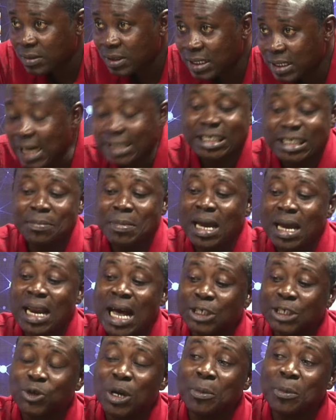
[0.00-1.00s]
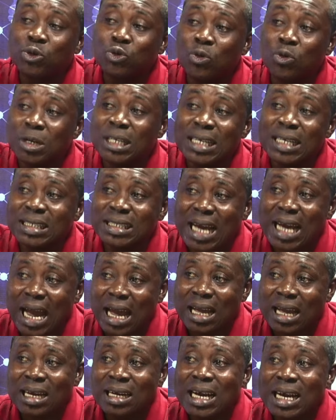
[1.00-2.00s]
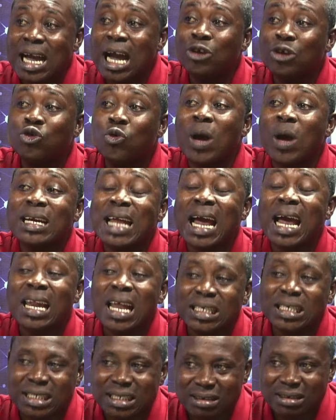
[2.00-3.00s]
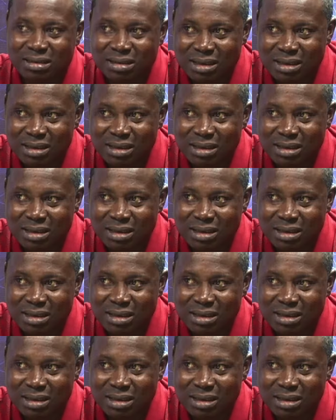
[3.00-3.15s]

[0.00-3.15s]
It me election me to this say a do and die election.